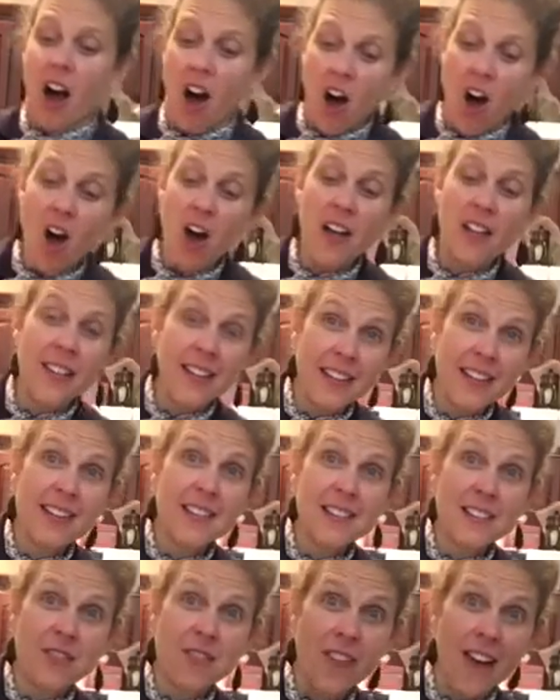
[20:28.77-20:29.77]
on
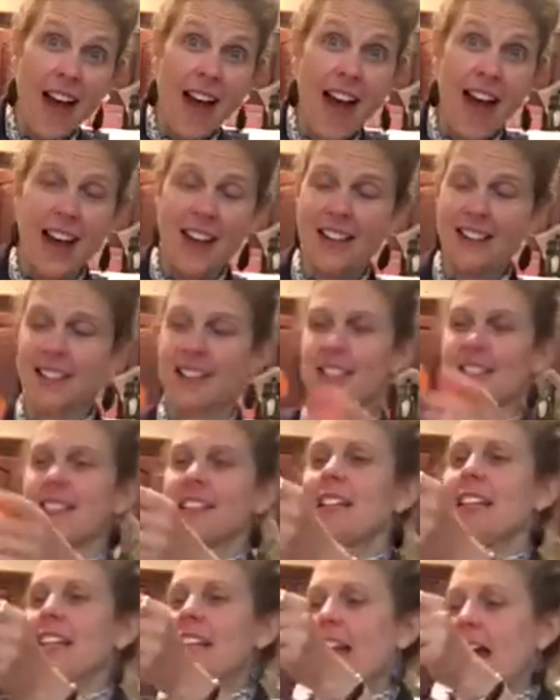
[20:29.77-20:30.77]
this fast.
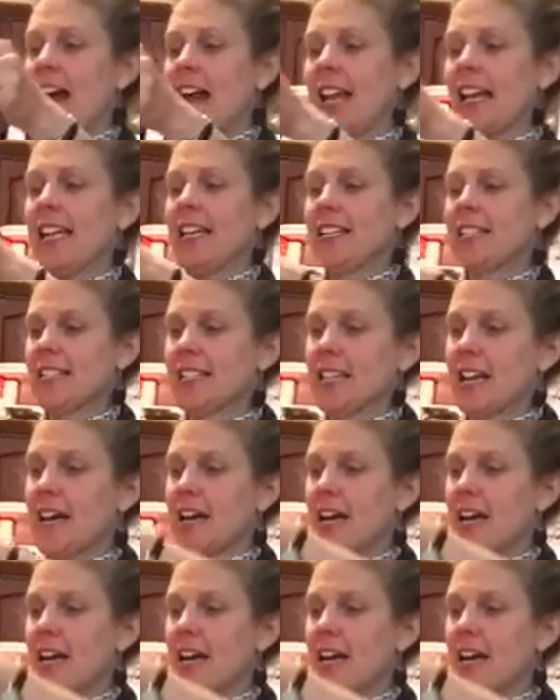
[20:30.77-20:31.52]
And,